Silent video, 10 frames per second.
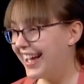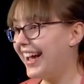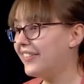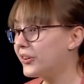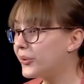
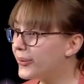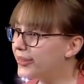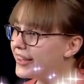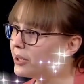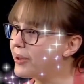And the cool
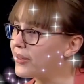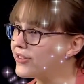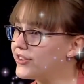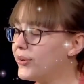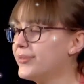thing about
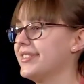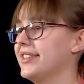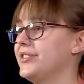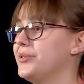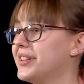zoos
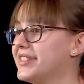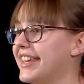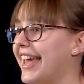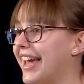is you can see